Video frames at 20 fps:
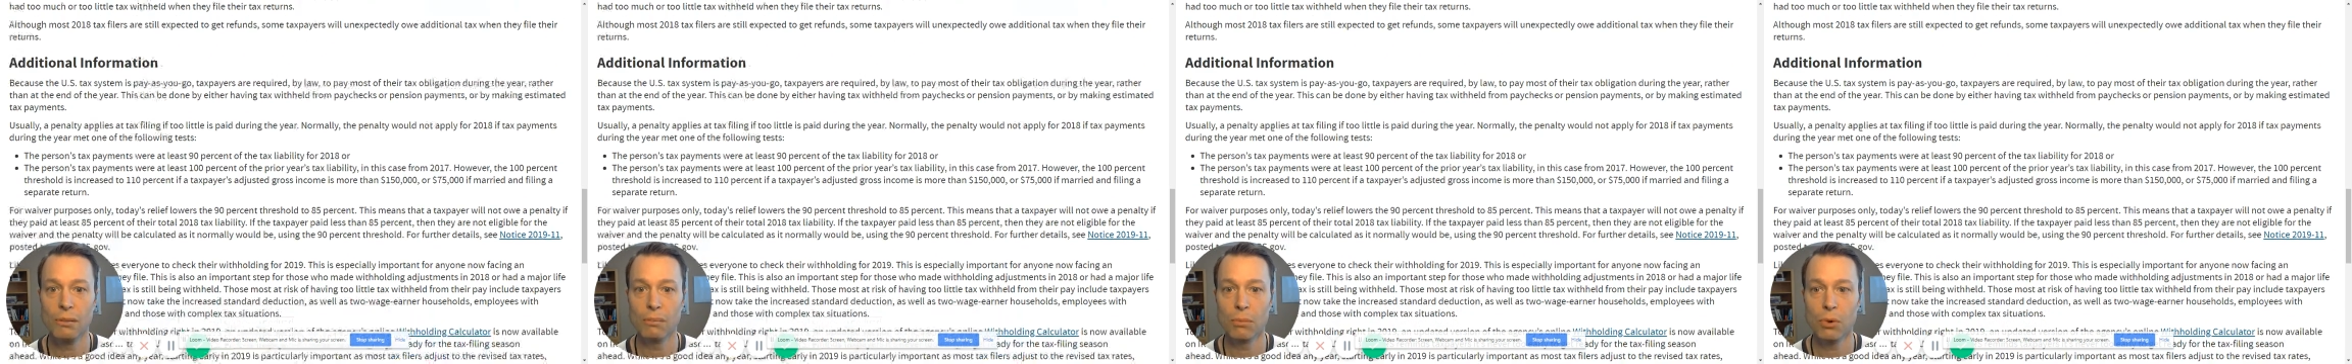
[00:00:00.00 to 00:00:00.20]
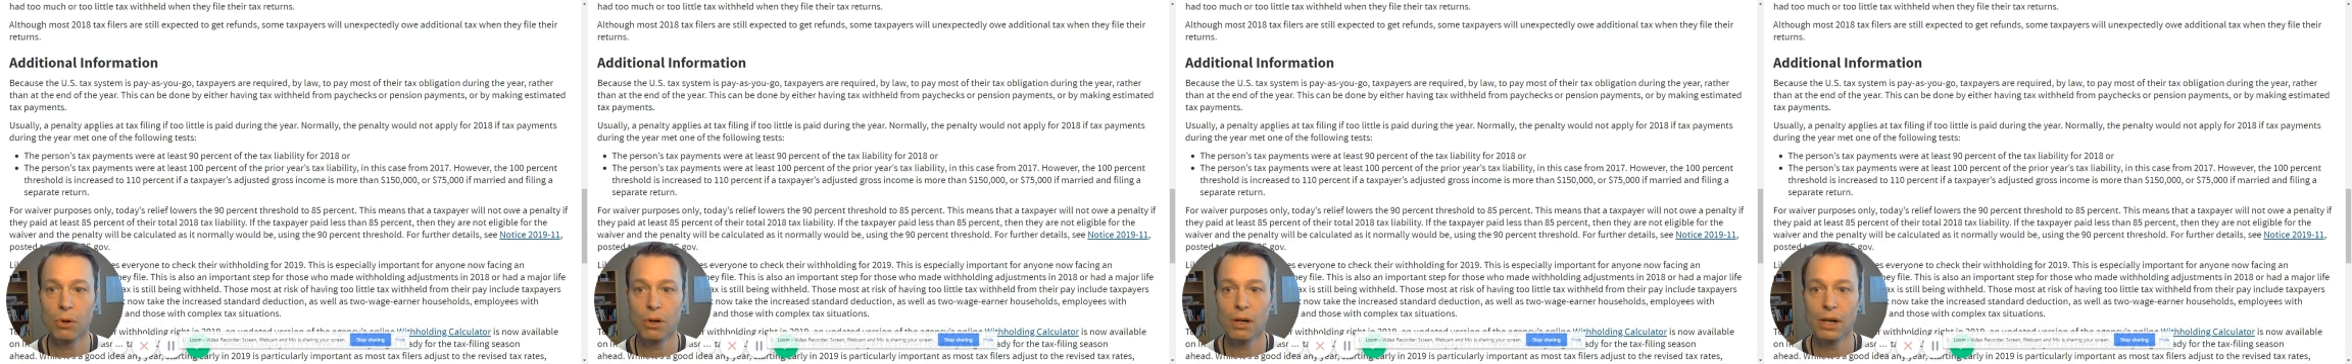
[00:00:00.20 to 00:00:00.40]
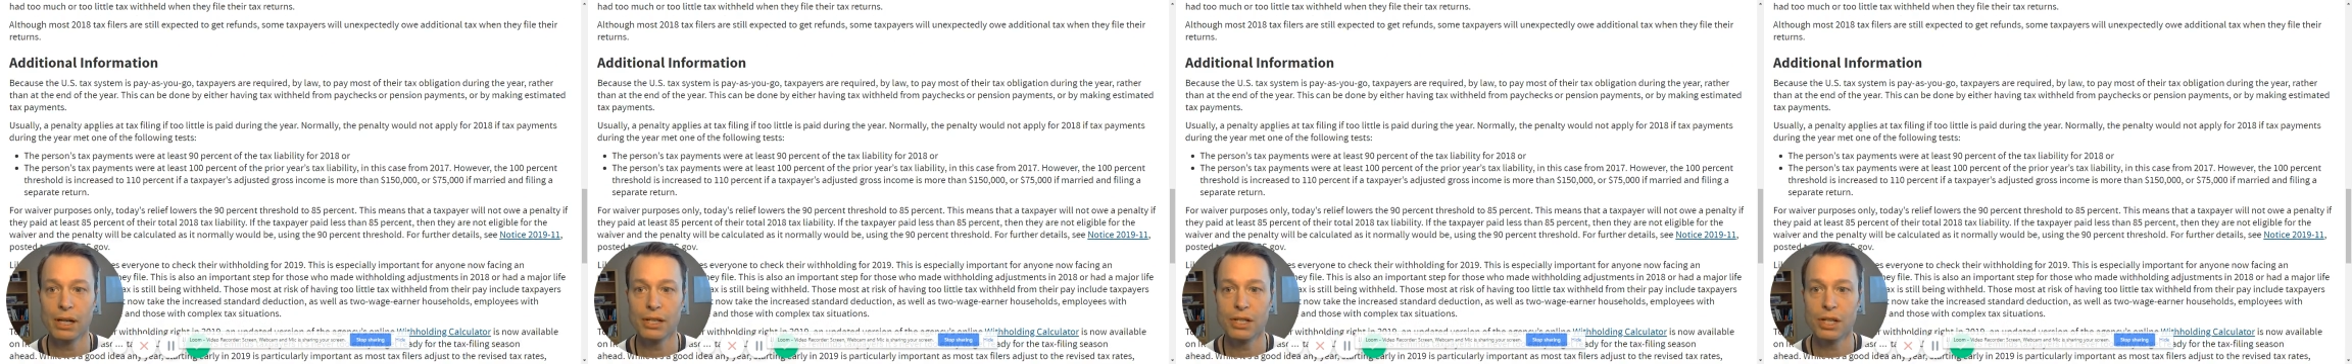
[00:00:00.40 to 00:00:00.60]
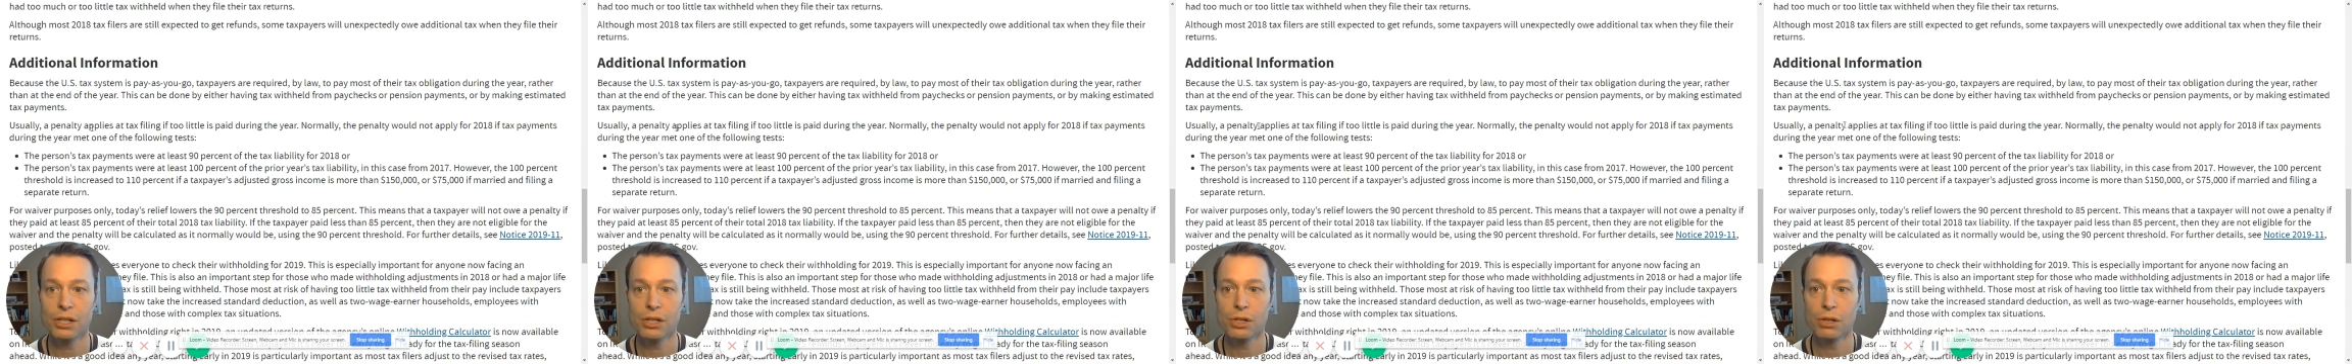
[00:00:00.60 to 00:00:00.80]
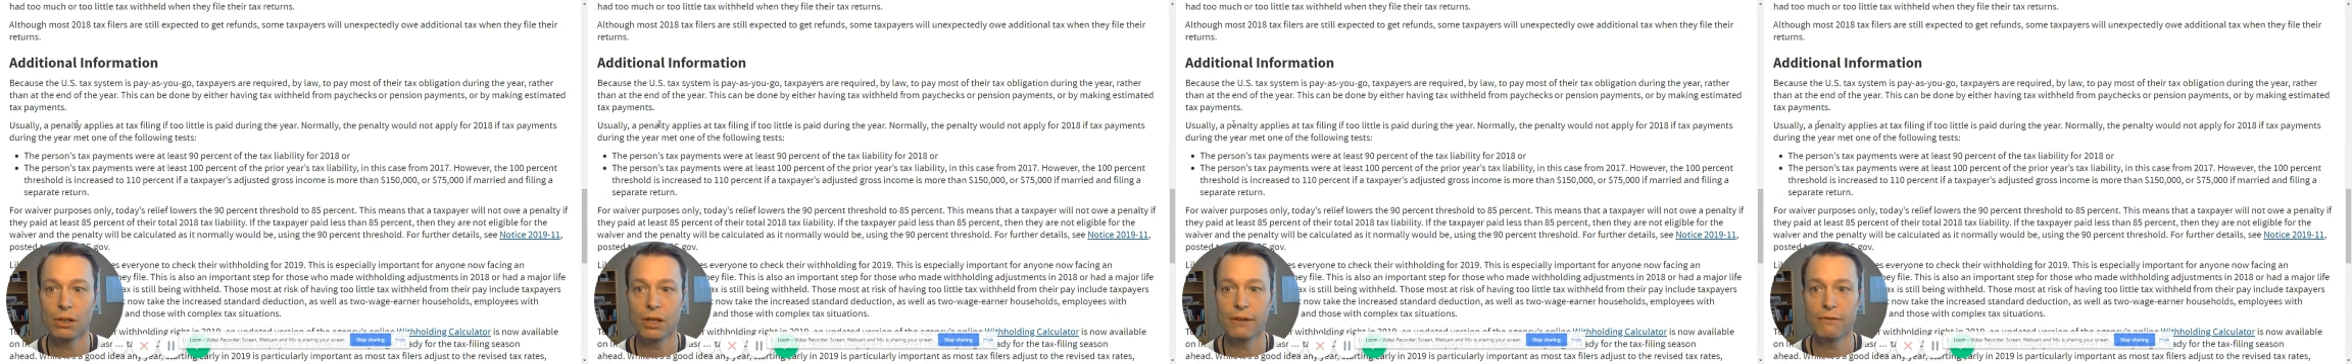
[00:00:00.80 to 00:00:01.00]
more
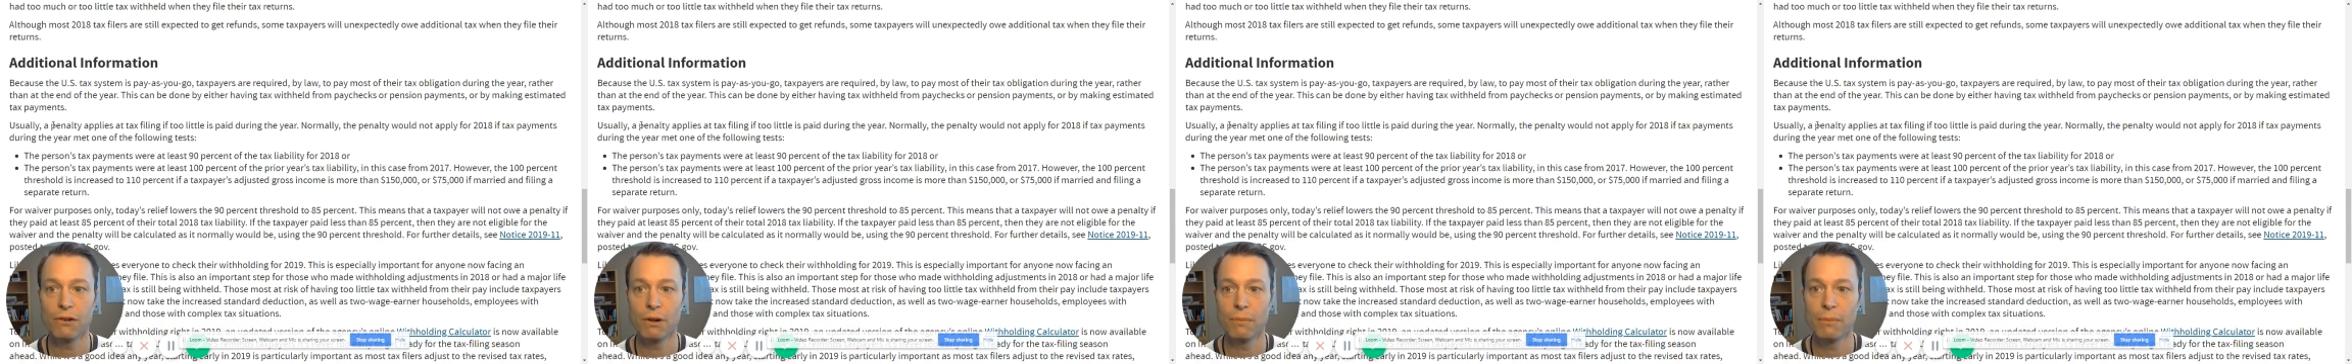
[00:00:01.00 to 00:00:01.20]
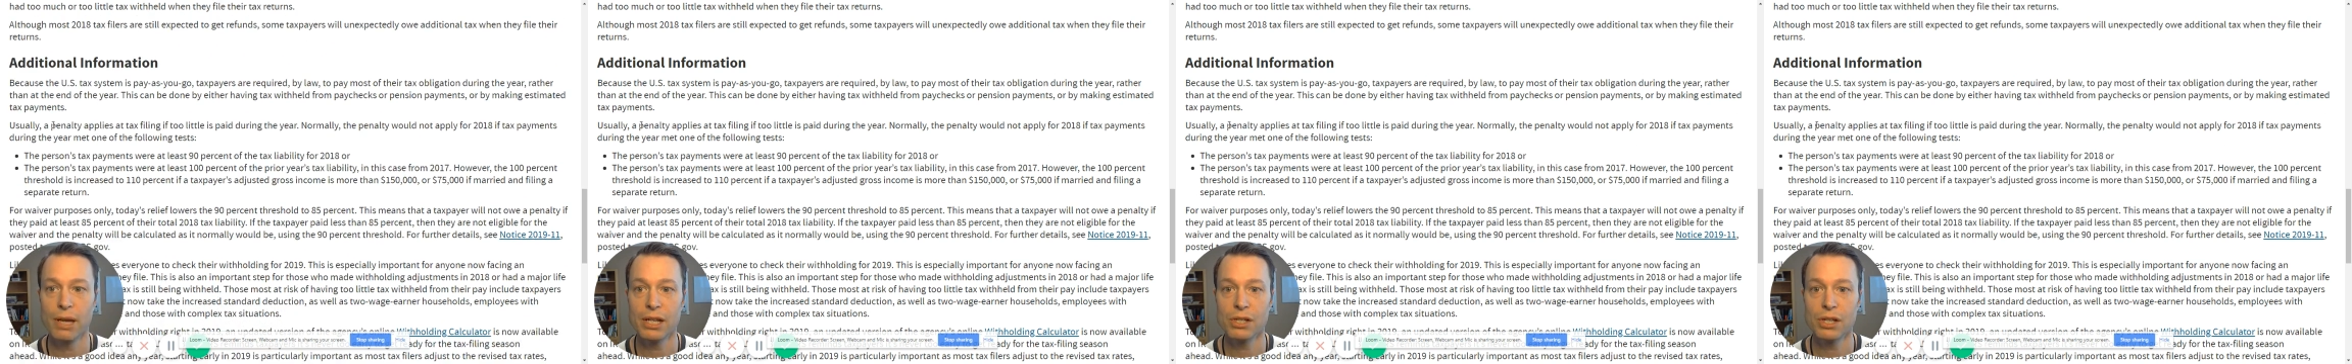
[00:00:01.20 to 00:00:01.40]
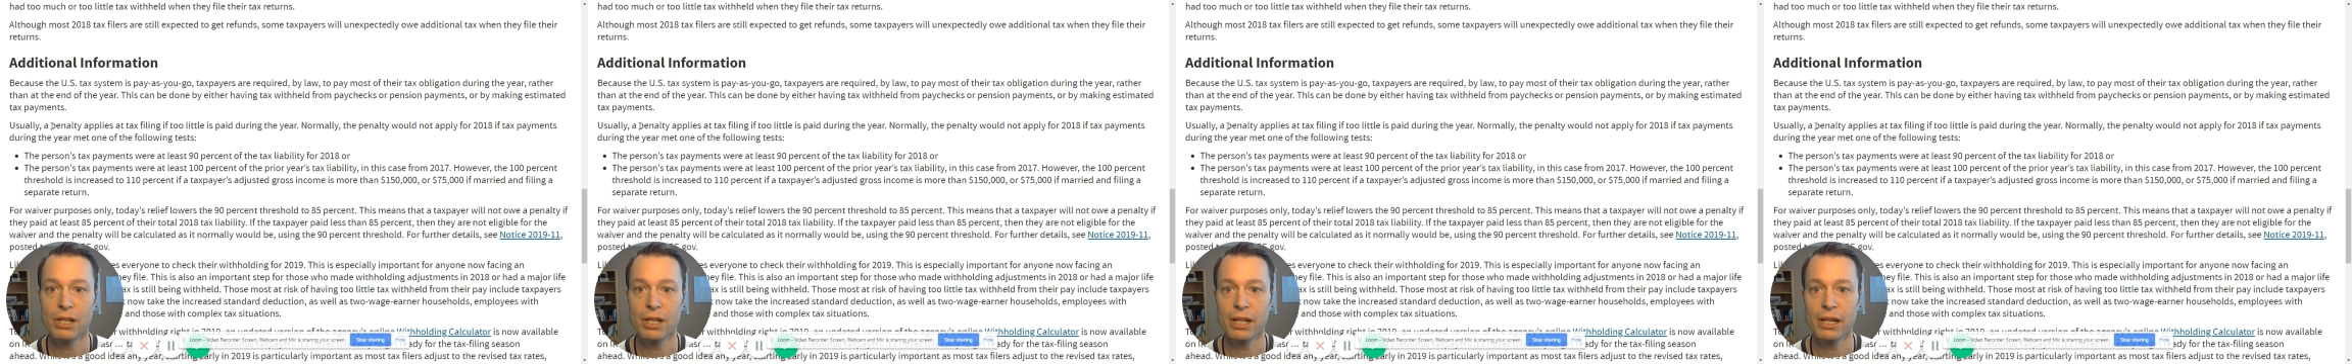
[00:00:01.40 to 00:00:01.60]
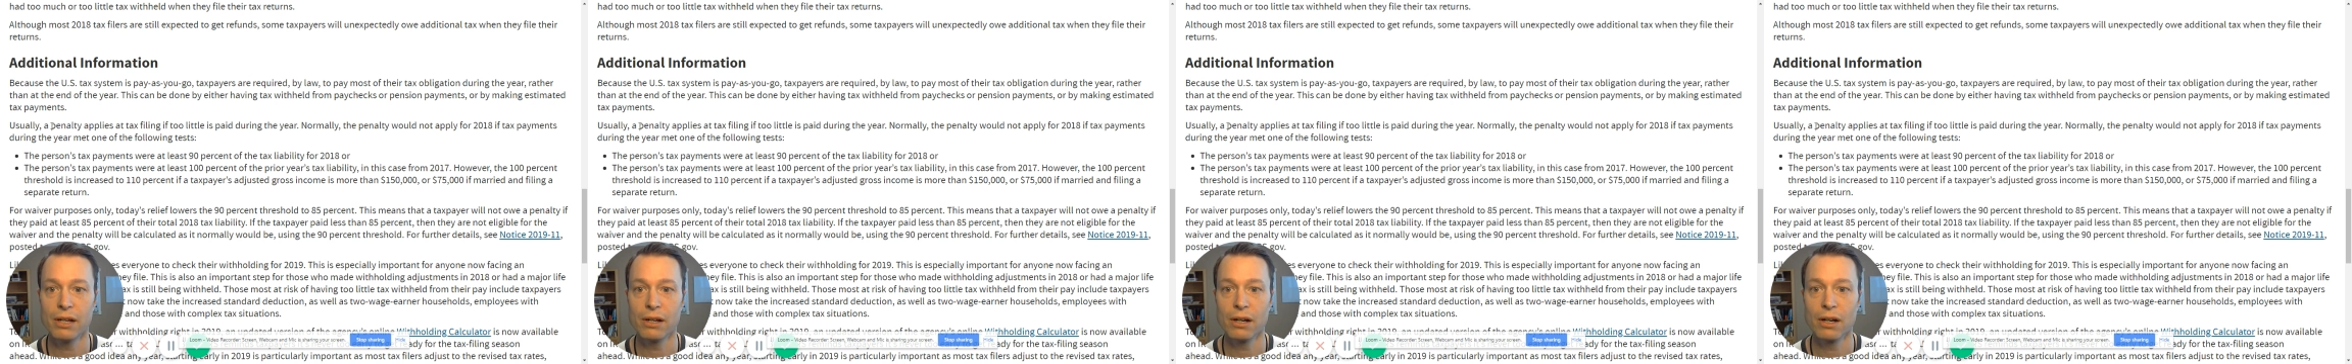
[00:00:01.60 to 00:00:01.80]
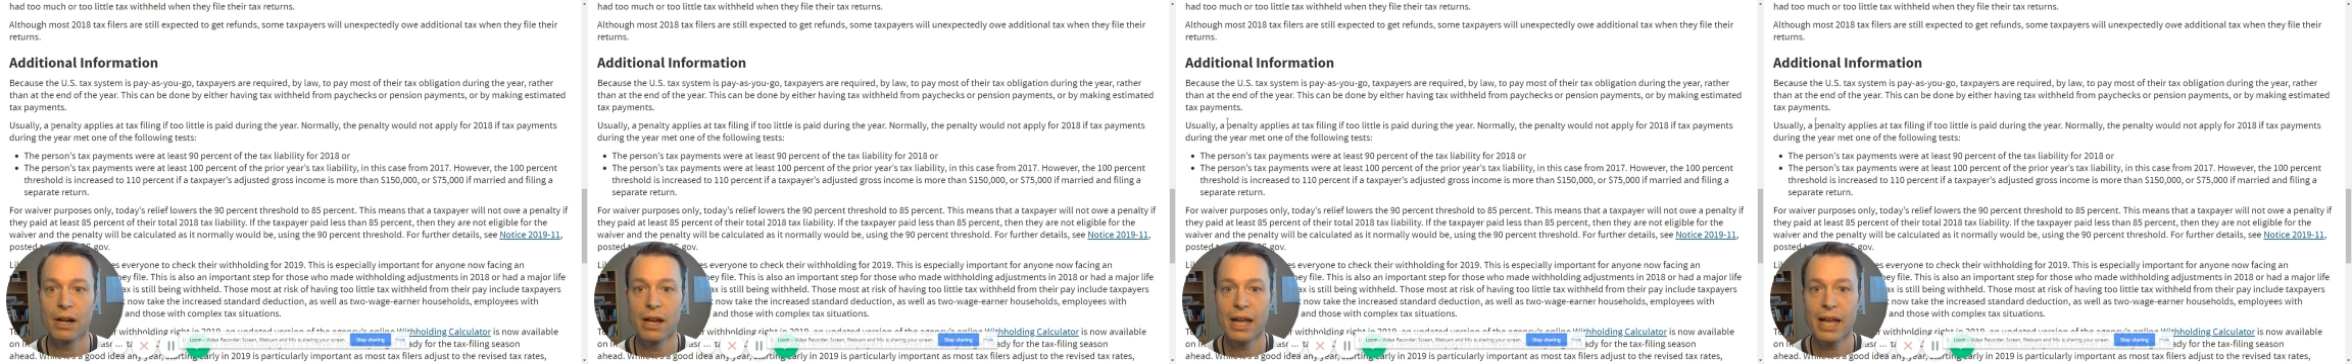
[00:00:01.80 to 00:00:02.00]
additional information
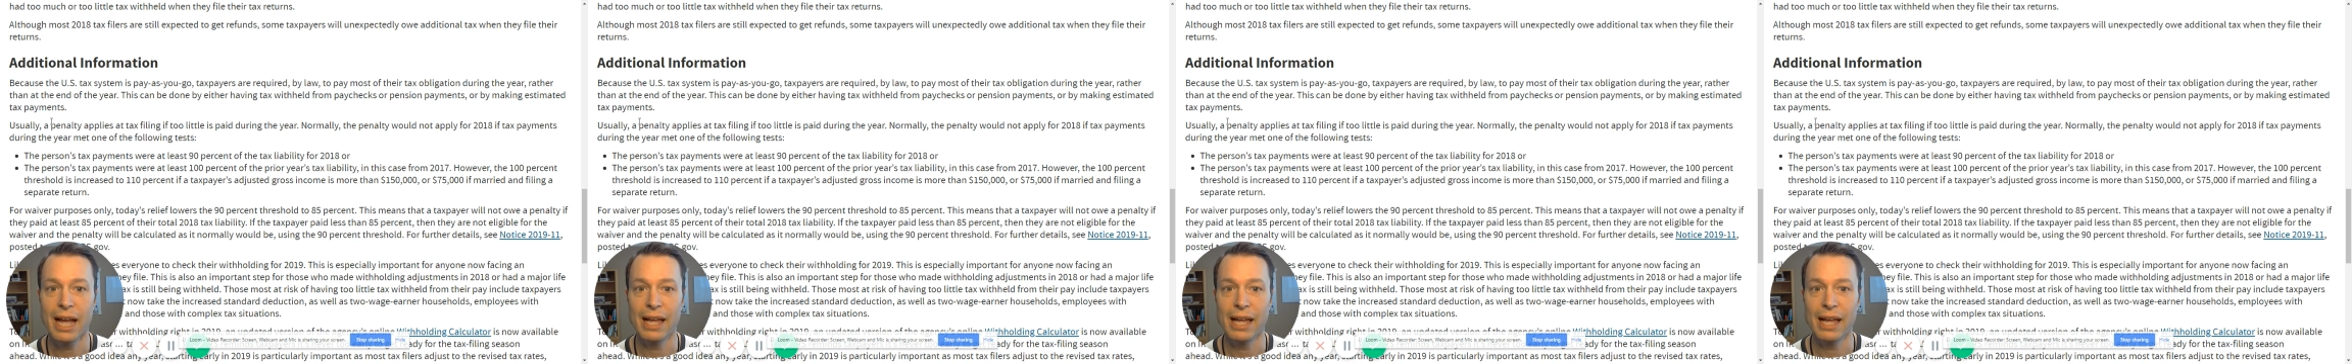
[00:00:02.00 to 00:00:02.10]
here.